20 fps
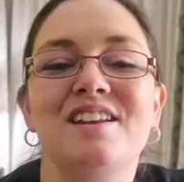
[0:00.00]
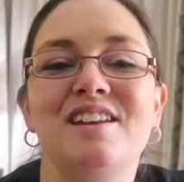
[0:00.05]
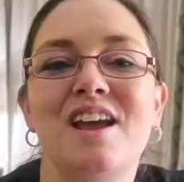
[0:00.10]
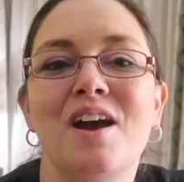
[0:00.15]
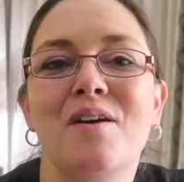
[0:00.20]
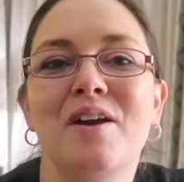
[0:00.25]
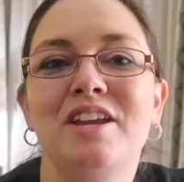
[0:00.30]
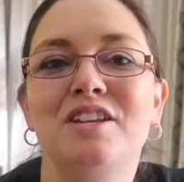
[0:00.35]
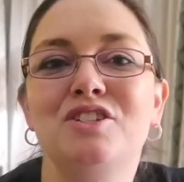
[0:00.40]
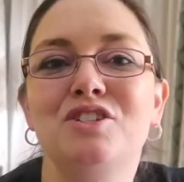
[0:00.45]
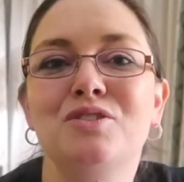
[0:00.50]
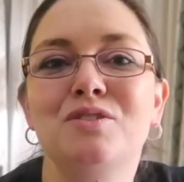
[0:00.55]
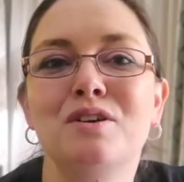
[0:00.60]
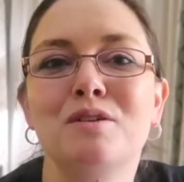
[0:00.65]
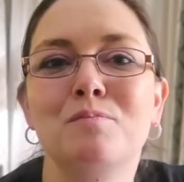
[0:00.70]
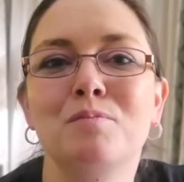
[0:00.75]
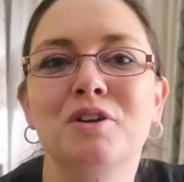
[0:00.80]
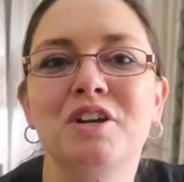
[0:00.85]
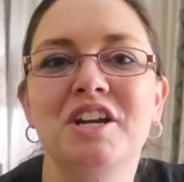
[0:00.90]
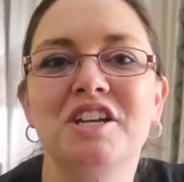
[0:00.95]
Now, I do
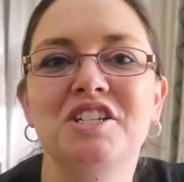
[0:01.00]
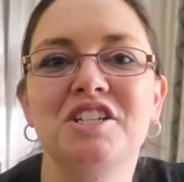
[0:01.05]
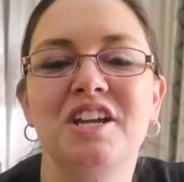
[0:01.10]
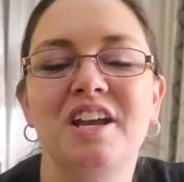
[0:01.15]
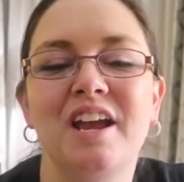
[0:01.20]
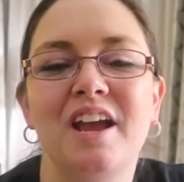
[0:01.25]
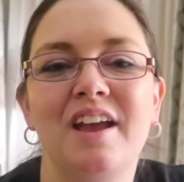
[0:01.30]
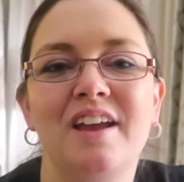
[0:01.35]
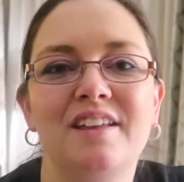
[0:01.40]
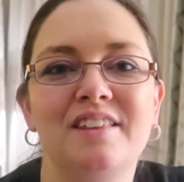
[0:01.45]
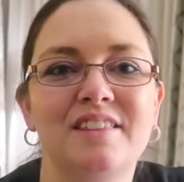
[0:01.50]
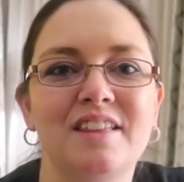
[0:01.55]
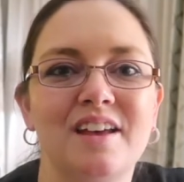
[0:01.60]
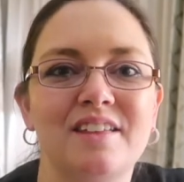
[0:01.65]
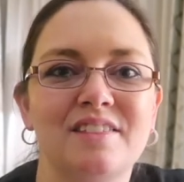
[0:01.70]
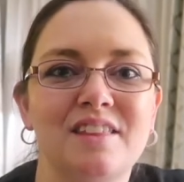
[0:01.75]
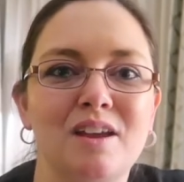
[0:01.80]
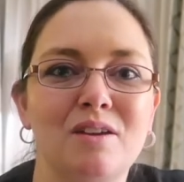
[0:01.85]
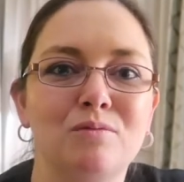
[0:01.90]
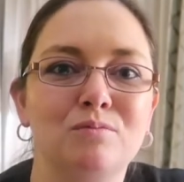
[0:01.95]
appreciate
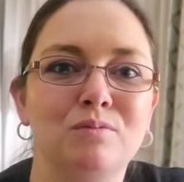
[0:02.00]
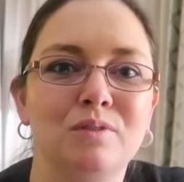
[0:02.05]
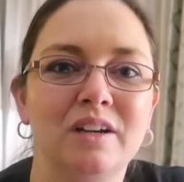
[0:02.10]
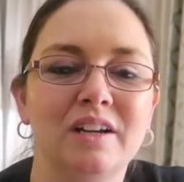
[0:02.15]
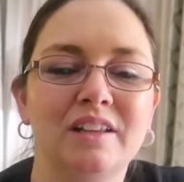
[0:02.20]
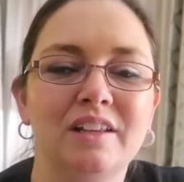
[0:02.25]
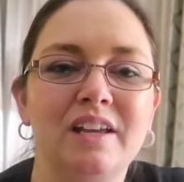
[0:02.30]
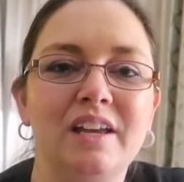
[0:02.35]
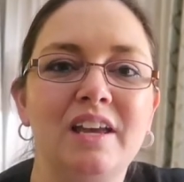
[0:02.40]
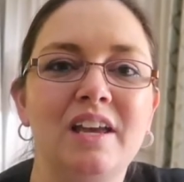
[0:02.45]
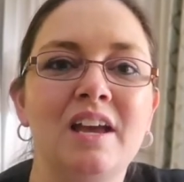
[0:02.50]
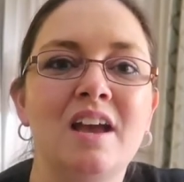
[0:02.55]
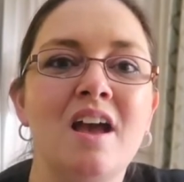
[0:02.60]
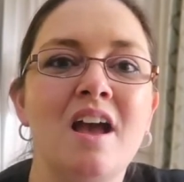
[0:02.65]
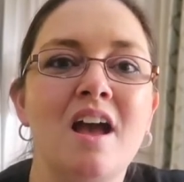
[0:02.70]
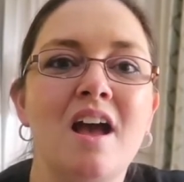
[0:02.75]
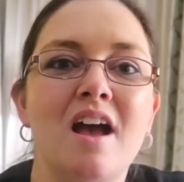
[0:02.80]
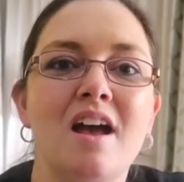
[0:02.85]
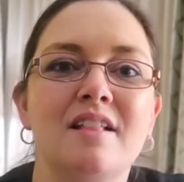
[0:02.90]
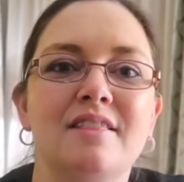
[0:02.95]
that they really
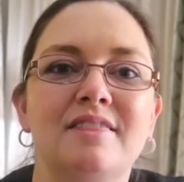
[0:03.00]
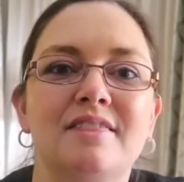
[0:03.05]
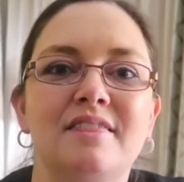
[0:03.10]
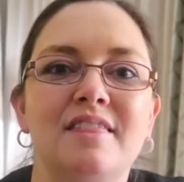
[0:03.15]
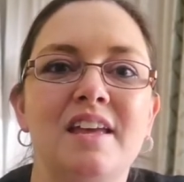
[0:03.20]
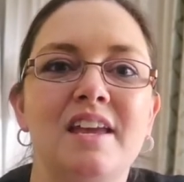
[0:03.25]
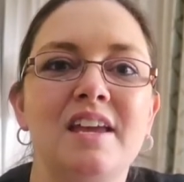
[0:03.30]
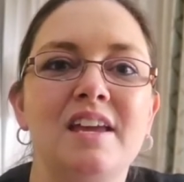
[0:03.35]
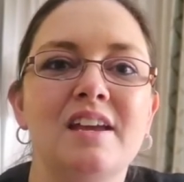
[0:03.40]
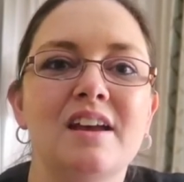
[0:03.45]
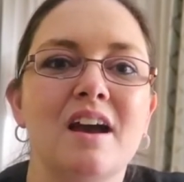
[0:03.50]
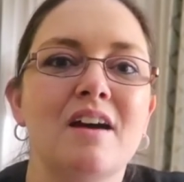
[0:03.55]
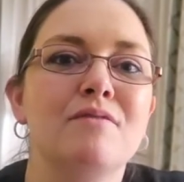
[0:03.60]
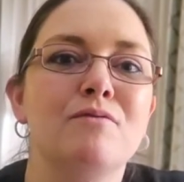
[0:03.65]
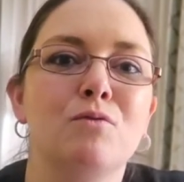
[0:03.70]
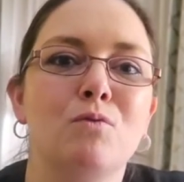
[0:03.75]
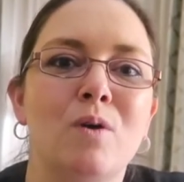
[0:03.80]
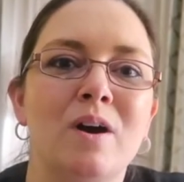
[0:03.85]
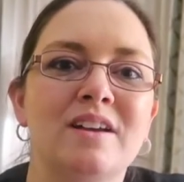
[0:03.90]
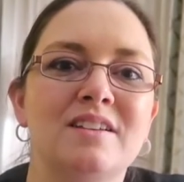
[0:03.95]
think
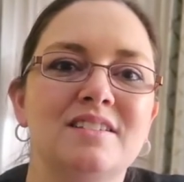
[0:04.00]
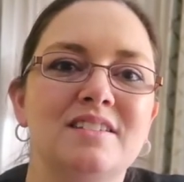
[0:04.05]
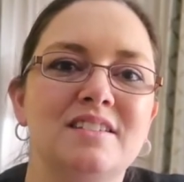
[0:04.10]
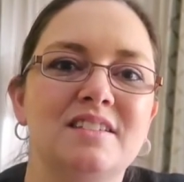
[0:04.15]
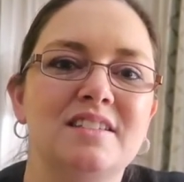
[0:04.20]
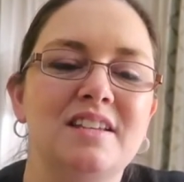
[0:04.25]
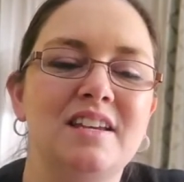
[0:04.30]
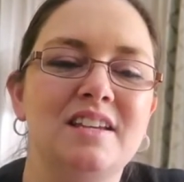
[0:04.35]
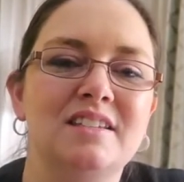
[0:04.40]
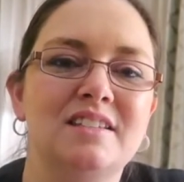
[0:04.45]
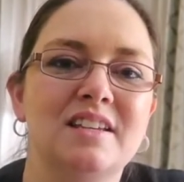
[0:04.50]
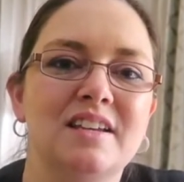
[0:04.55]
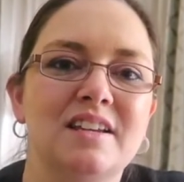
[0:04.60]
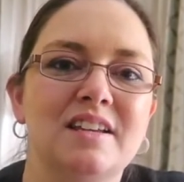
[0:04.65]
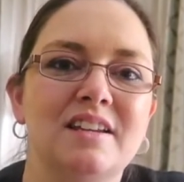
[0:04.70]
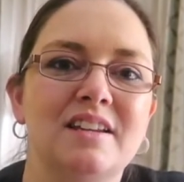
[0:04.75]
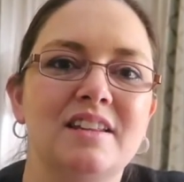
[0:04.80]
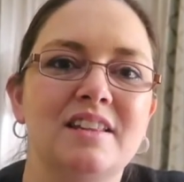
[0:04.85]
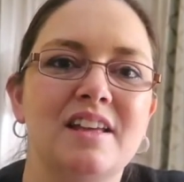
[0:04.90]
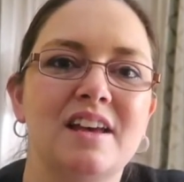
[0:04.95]
of what
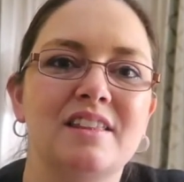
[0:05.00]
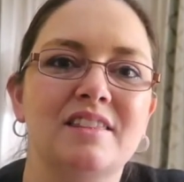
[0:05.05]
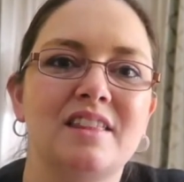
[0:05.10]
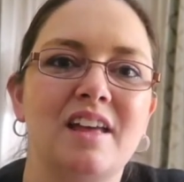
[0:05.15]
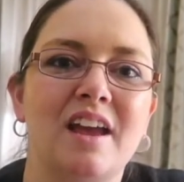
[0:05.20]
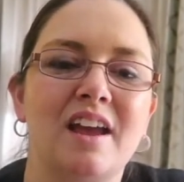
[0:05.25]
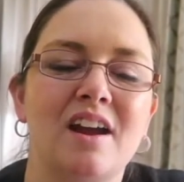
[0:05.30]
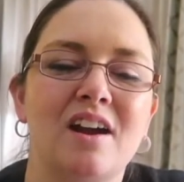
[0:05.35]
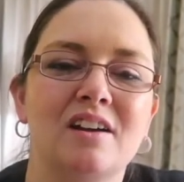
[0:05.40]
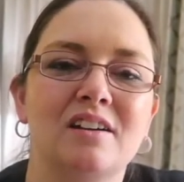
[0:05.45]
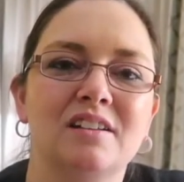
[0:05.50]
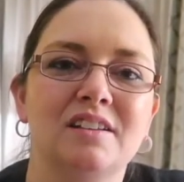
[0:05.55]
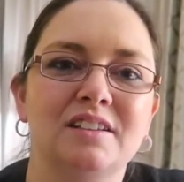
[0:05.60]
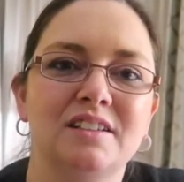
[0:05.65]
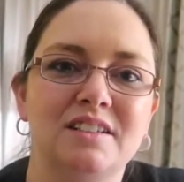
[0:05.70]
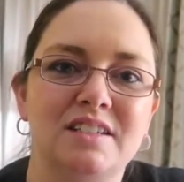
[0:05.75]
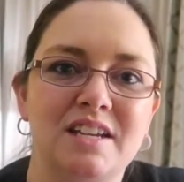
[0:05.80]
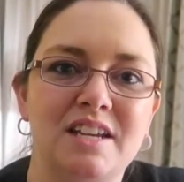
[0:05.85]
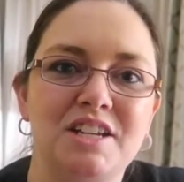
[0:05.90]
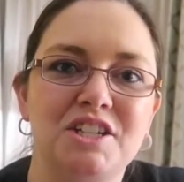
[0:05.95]
season that they are
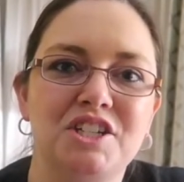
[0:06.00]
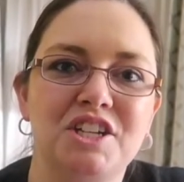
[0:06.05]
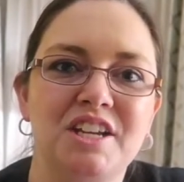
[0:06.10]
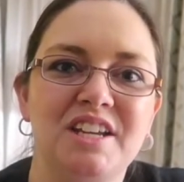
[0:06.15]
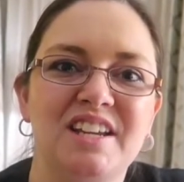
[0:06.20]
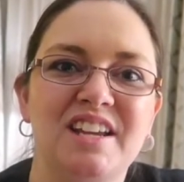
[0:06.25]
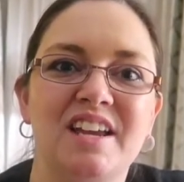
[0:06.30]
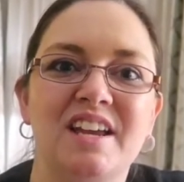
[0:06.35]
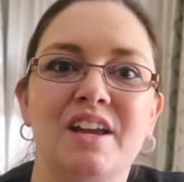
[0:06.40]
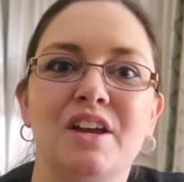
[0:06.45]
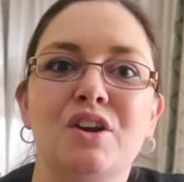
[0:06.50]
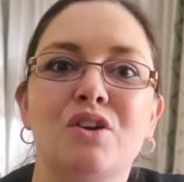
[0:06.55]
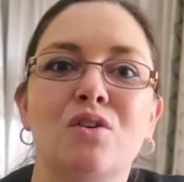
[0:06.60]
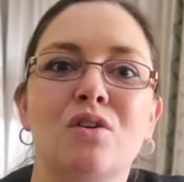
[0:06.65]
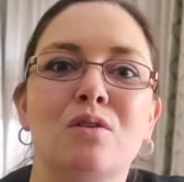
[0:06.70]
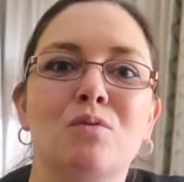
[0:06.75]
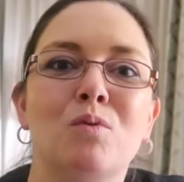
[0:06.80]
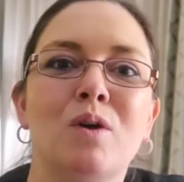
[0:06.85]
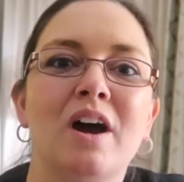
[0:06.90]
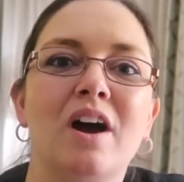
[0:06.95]
teaching in
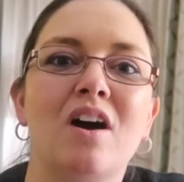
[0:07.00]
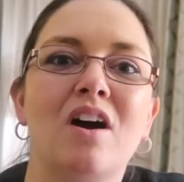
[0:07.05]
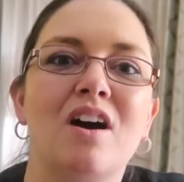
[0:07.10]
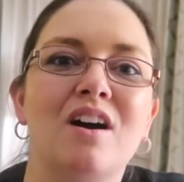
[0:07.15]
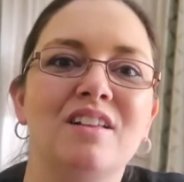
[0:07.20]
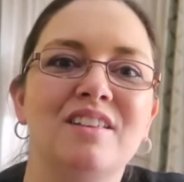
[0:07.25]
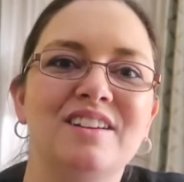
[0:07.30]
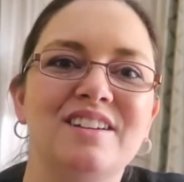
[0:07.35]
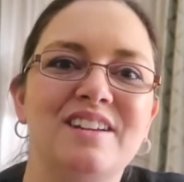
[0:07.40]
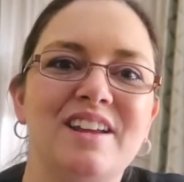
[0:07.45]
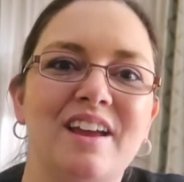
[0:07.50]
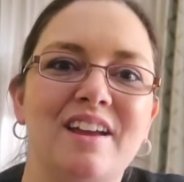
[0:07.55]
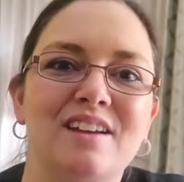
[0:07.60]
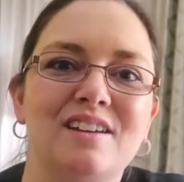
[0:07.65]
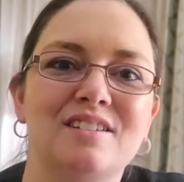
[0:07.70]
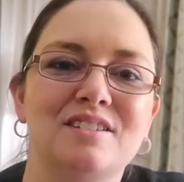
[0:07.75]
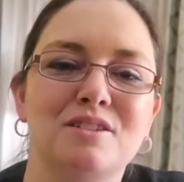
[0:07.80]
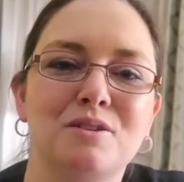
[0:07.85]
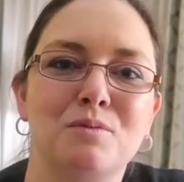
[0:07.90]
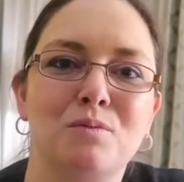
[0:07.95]
or what holiday
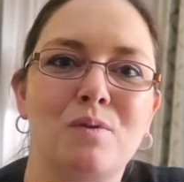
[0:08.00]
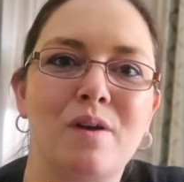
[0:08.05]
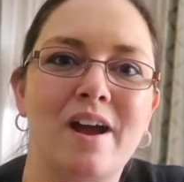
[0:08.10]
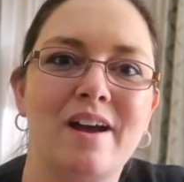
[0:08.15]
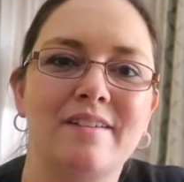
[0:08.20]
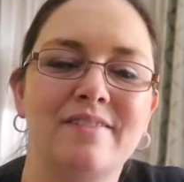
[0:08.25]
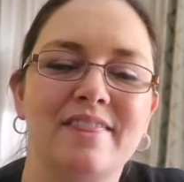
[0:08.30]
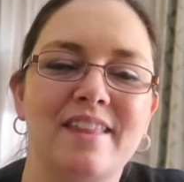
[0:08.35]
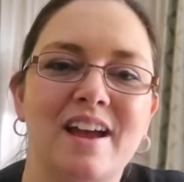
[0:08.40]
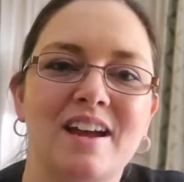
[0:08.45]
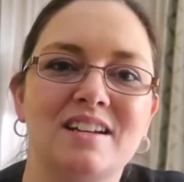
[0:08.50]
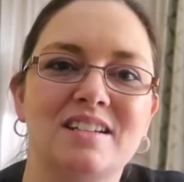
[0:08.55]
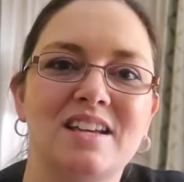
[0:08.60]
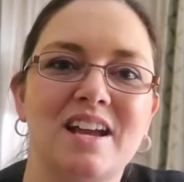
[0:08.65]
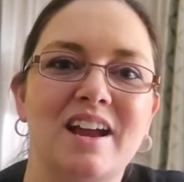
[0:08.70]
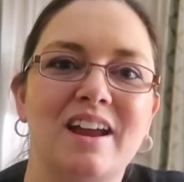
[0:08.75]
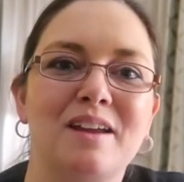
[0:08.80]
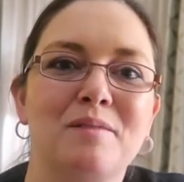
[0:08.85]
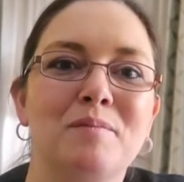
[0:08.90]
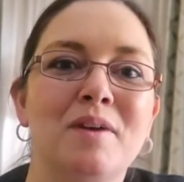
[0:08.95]
is around that
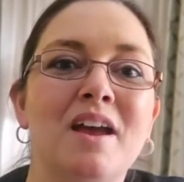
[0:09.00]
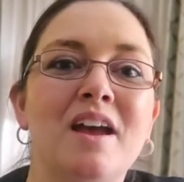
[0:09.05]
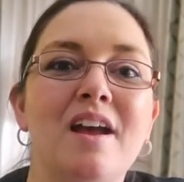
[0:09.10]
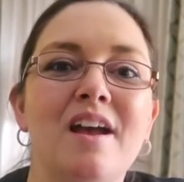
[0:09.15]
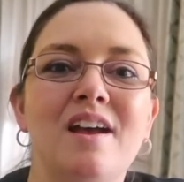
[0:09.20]
time.